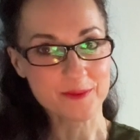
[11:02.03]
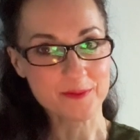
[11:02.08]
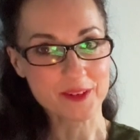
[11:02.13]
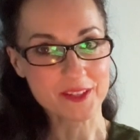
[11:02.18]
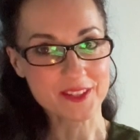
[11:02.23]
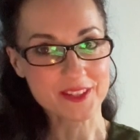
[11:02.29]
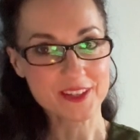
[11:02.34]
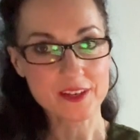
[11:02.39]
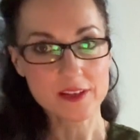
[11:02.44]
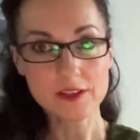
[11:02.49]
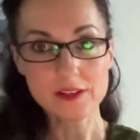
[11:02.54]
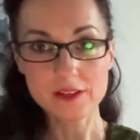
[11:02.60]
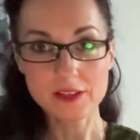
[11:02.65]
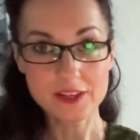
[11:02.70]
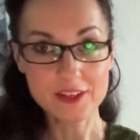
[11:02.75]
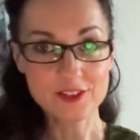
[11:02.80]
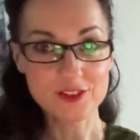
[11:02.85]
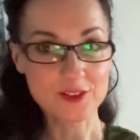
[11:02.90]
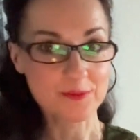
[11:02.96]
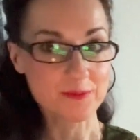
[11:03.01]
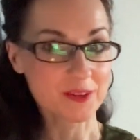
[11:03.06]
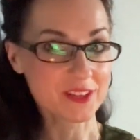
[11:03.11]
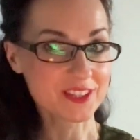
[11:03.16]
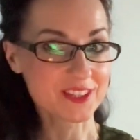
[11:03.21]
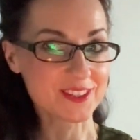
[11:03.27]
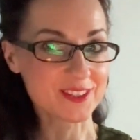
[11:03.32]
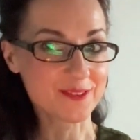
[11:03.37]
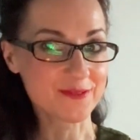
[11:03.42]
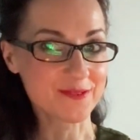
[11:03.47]
better. It makes
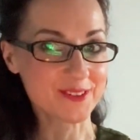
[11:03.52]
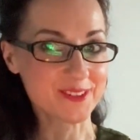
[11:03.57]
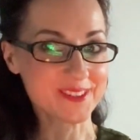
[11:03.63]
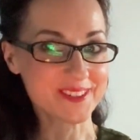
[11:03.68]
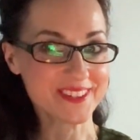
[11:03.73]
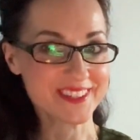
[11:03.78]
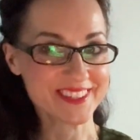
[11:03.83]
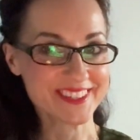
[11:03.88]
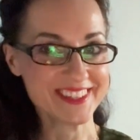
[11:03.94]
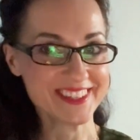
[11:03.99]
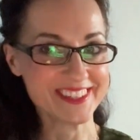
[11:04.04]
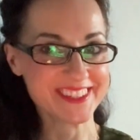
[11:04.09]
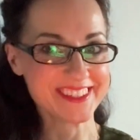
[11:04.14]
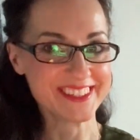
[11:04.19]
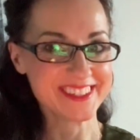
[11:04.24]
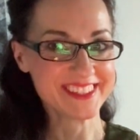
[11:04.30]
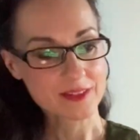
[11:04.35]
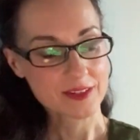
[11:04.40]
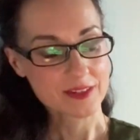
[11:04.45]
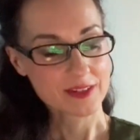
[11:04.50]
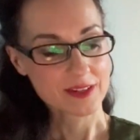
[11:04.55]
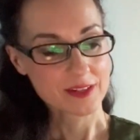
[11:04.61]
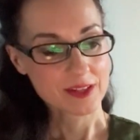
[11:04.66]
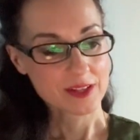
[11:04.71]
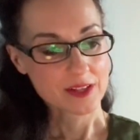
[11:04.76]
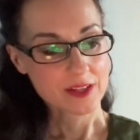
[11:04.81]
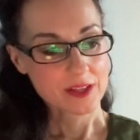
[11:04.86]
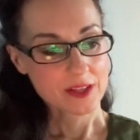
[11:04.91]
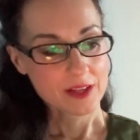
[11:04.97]
a difference.
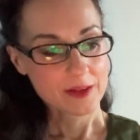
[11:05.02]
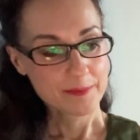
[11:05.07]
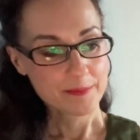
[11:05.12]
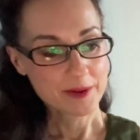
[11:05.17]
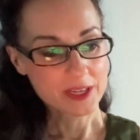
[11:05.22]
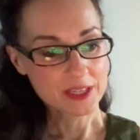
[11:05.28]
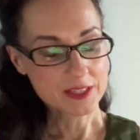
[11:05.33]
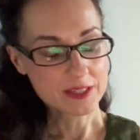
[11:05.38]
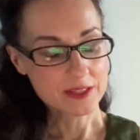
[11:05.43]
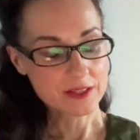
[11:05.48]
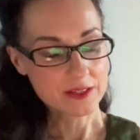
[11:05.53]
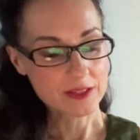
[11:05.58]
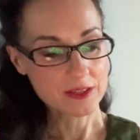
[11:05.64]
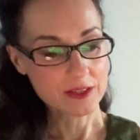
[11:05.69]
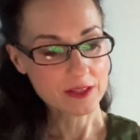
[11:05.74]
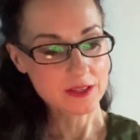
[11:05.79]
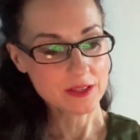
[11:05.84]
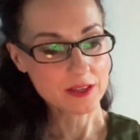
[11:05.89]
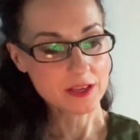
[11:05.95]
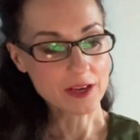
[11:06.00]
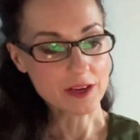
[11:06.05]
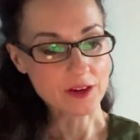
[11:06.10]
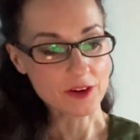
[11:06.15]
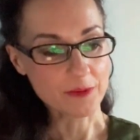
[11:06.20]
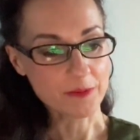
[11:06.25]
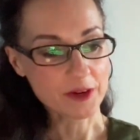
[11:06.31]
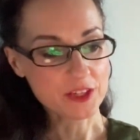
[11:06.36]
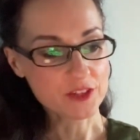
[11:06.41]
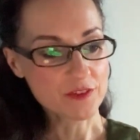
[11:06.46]
But yeah,
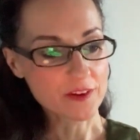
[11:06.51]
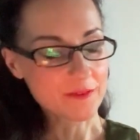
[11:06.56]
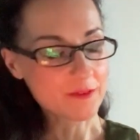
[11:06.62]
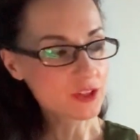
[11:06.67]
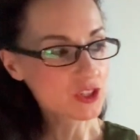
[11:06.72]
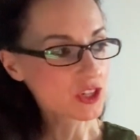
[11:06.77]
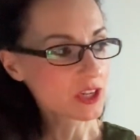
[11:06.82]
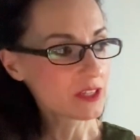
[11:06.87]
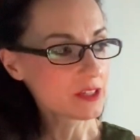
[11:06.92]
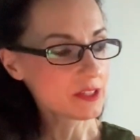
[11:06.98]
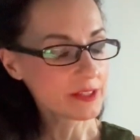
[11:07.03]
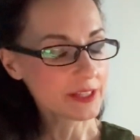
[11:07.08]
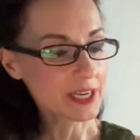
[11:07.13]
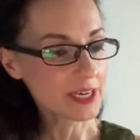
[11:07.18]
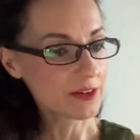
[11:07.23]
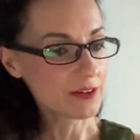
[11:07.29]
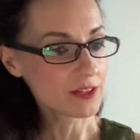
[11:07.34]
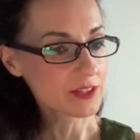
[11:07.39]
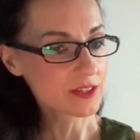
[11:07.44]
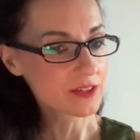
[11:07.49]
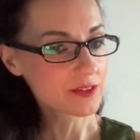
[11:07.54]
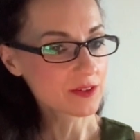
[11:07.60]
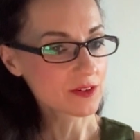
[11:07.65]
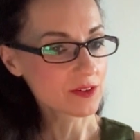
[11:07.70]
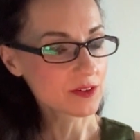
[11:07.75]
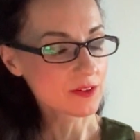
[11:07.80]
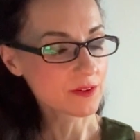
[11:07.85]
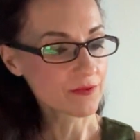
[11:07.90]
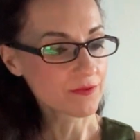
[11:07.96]
on my travel channel now, it
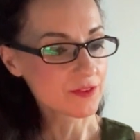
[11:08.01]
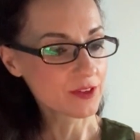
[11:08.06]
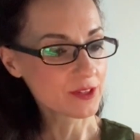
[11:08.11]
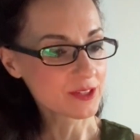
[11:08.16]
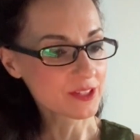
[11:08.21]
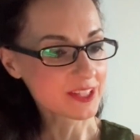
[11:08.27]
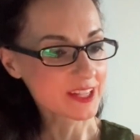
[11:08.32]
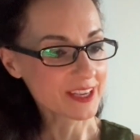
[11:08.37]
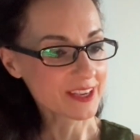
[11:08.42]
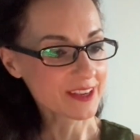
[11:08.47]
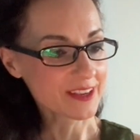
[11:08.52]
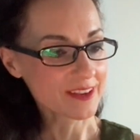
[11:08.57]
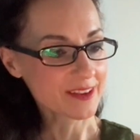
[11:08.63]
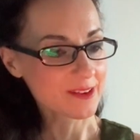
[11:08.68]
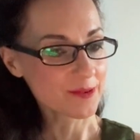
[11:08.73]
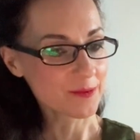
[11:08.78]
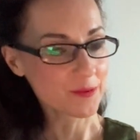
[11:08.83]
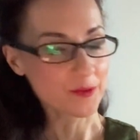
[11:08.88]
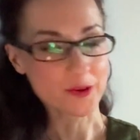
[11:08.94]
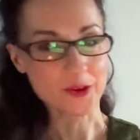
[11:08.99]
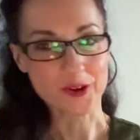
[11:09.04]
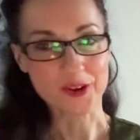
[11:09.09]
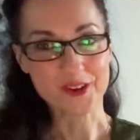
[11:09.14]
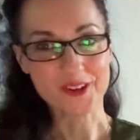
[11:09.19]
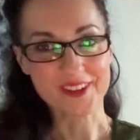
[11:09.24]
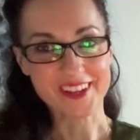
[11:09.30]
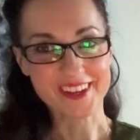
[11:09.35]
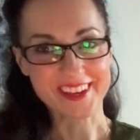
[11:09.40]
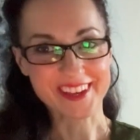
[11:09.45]
sort of feels like work.
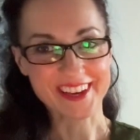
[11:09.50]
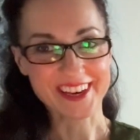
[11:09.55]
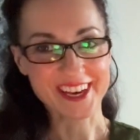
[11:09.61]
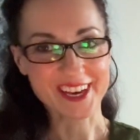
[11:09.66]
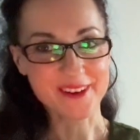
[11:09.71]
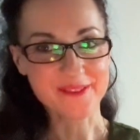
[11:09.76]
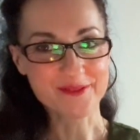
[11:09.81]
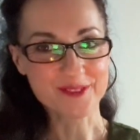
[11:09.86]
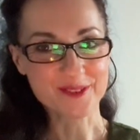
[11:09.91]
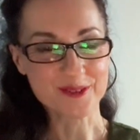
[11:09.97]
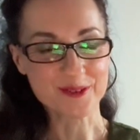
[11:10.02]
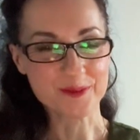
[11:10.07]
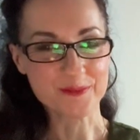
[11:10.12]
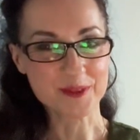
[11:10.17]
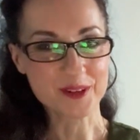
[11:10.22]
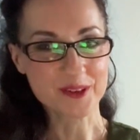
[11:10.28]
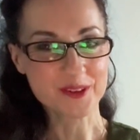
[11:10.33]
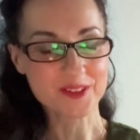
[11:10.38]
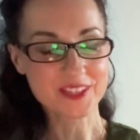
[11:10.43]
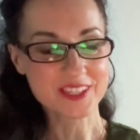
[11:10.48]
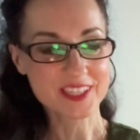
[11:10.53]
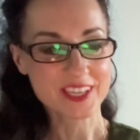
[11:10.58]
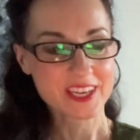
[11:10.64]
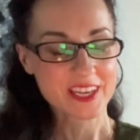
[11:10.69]
Like I have to, because,